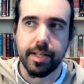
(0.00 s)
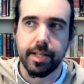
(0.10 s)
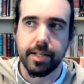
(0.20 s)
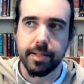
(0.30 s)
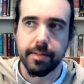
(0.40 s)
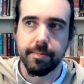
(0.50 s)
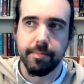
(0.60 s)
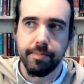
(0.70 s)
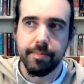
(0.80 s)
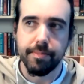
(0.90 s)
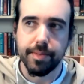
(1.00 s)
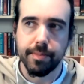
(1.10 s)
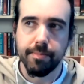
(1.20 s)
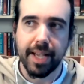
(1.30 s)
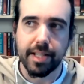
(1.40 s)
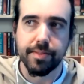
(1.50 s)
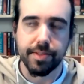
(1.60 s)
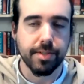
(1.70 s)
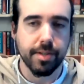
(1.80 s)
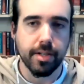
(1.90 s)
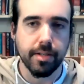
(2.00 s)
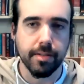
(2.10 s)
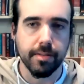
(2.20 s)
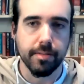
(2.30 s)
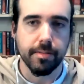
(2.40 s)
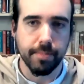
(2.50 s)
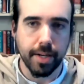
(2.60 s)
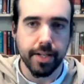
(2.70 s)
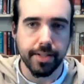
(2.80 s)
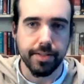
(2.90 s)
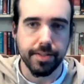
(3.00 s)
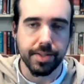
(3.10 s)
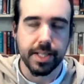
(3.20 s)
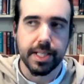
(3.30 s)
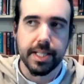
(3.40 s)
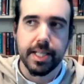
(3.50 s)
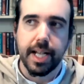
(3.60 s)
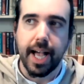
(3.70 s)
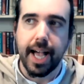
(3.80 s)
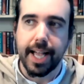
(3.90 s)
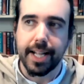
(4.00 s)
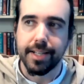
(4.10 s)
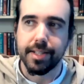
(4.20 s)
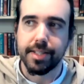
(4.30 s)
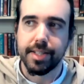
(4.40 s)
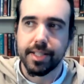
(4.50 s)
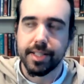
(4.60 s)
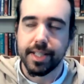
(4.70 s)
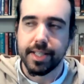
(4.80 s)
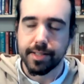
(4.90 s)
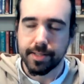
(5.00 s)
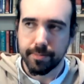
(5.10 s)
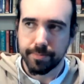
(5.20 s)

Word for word: uh, m makes for strong bonds, and the sixtieth